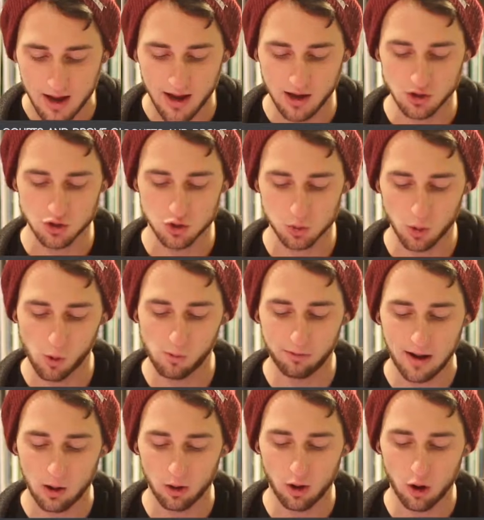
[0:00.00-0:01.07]
and drove
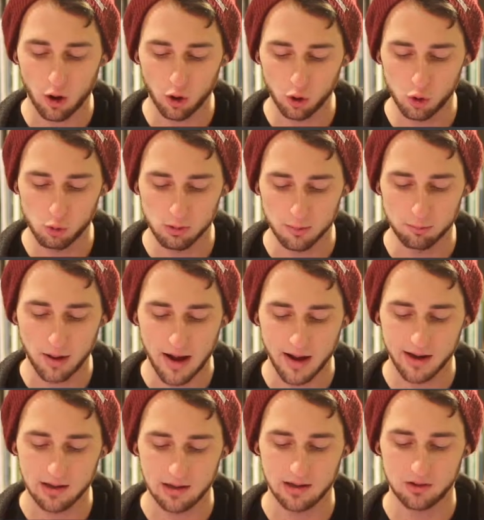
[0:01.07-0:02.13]
out all who were
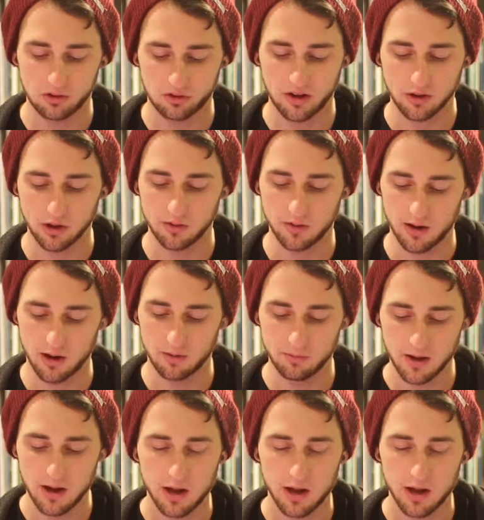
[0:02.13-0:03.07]
buying and selling there.